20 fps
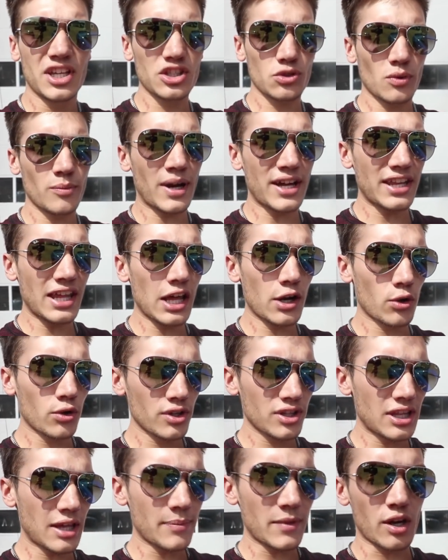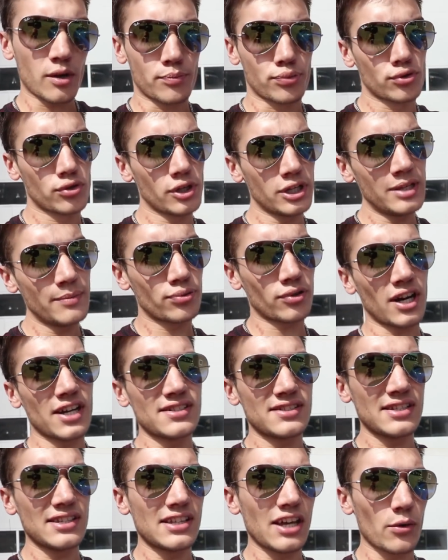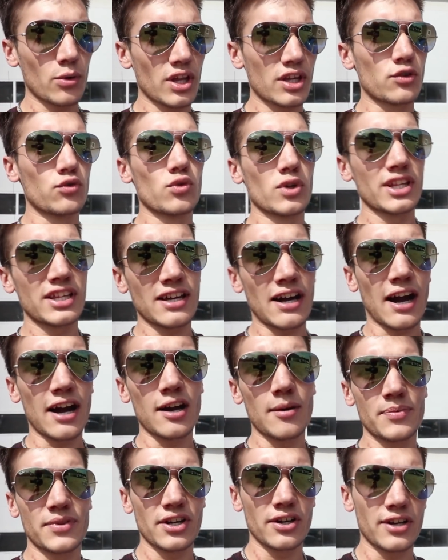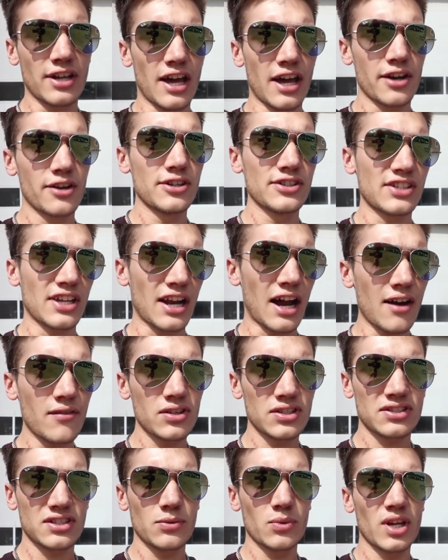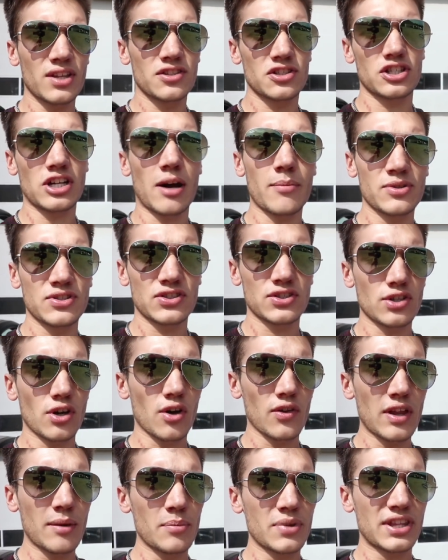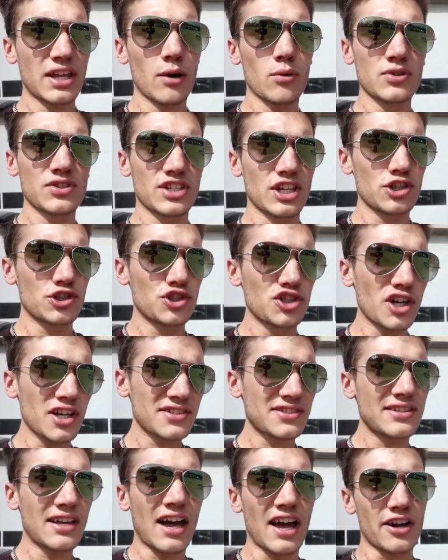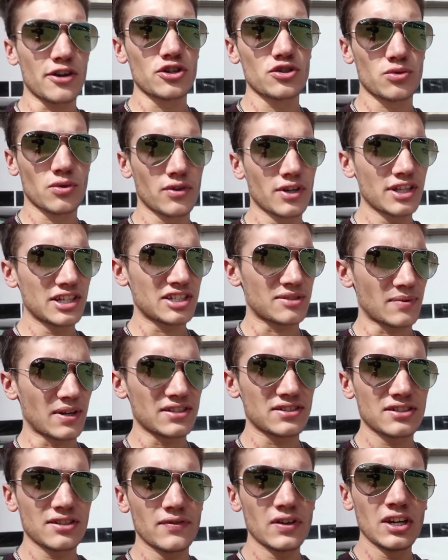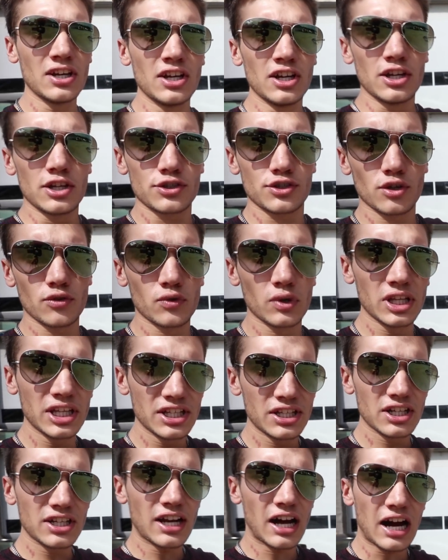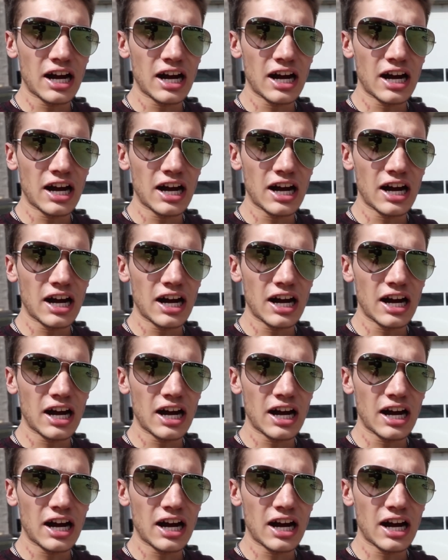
because when my dad ordered them, they were pretty pricey. They were like really high up there in headers, and obviously we had the shop install them, but that was like just the headers were really expensive. So really good